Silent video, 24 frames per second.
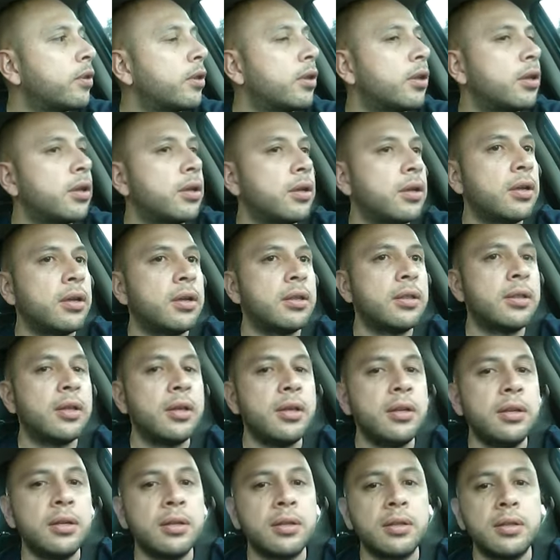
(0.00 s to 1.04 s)
and
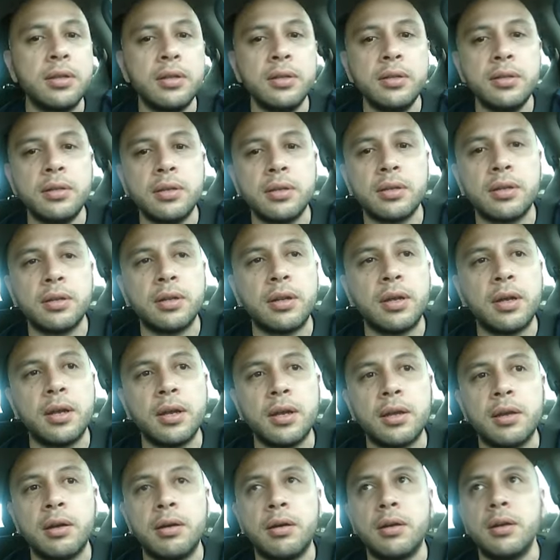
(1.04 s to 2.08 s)
they look decent.
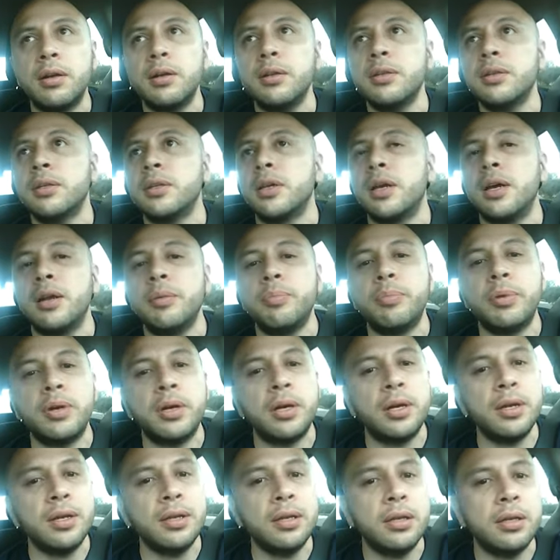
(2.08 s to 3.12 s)
Like, honestly, I'd
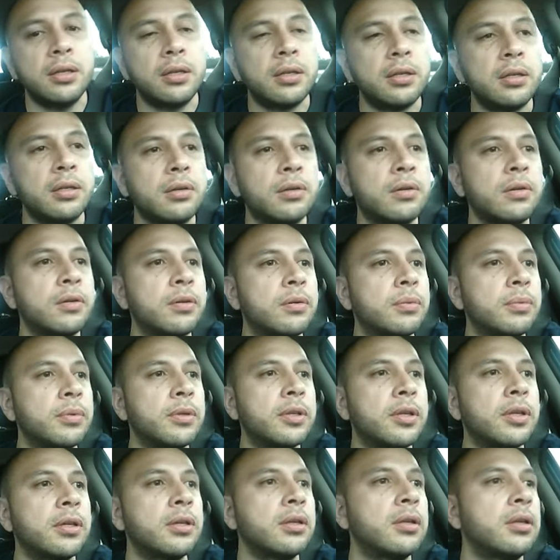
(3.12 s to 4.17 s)
probably hit it, you know what I'm
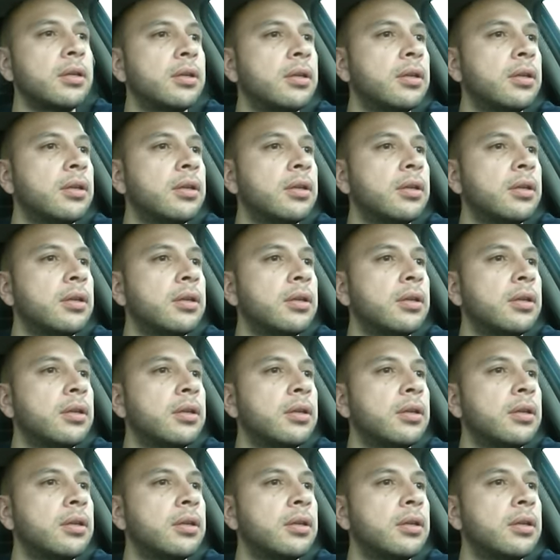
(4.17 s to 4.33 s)
saying?